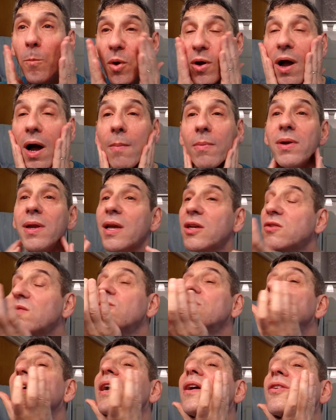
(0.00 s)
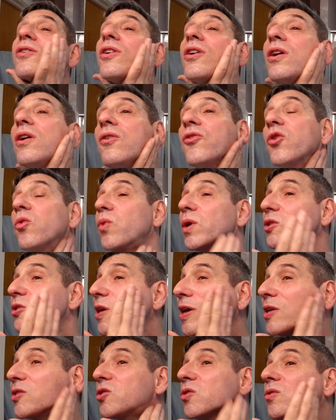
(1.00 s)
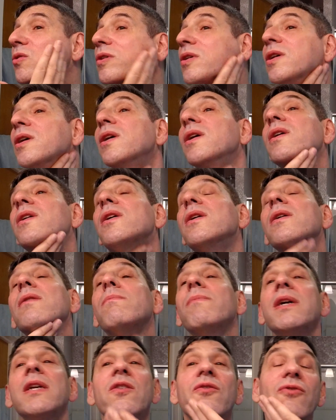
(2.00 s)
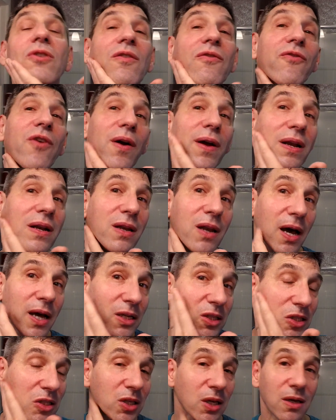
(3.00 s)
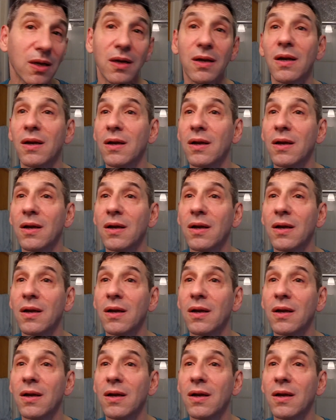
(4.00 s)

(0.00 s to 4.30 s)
Combination with the alcohol and the witch hazel makes for a very nice